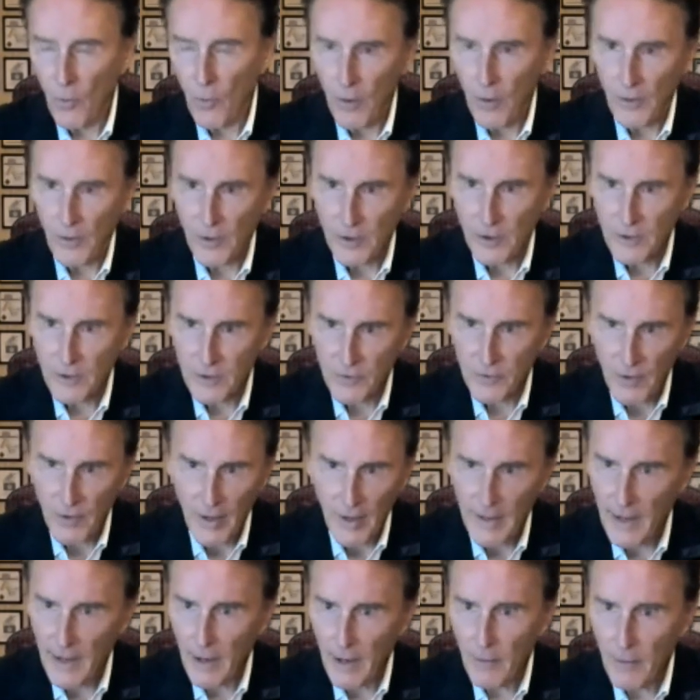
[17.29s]
whether it's
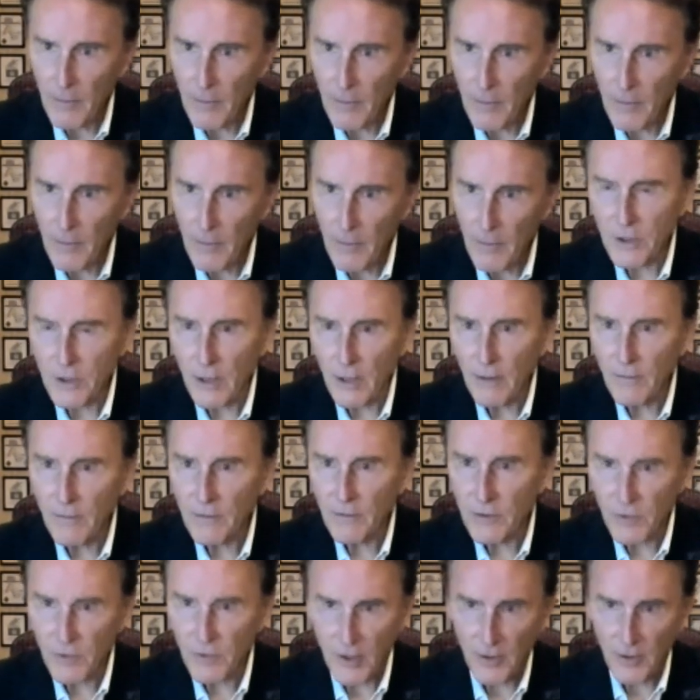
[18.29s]
try to help
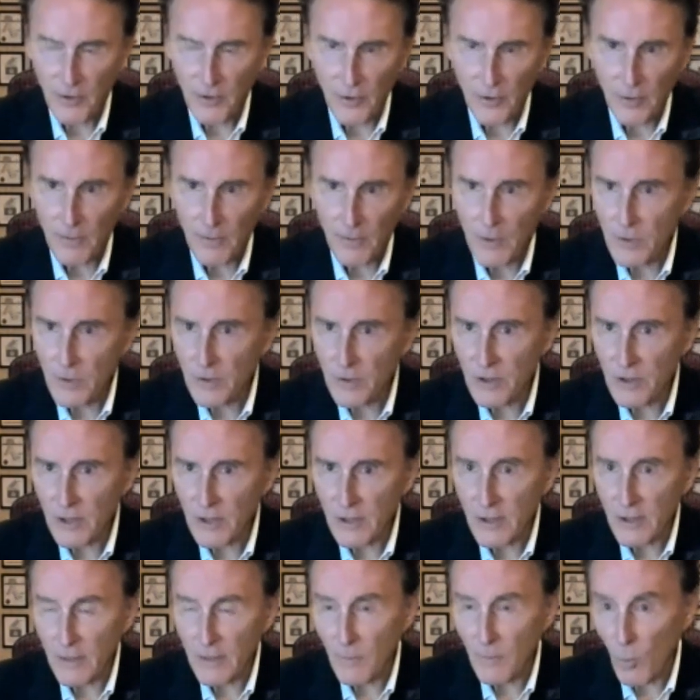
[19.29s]
yourself strengthen your immune
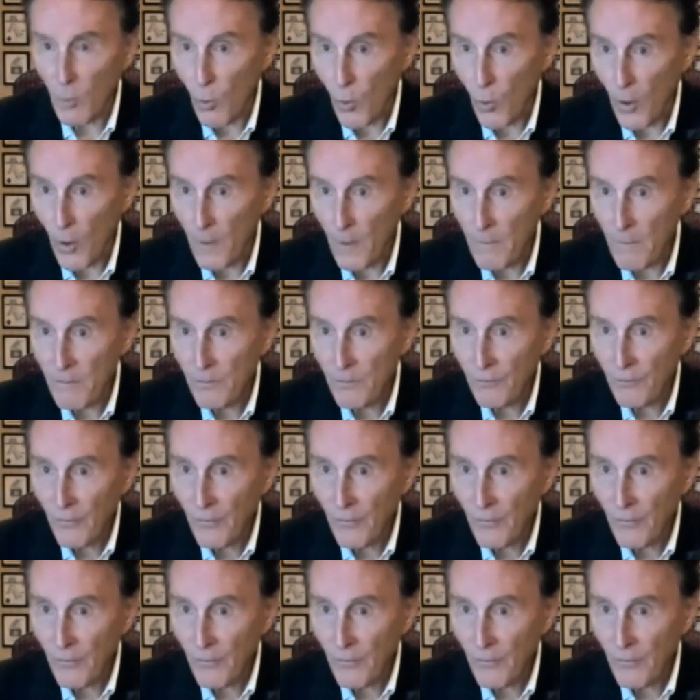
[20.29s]
system or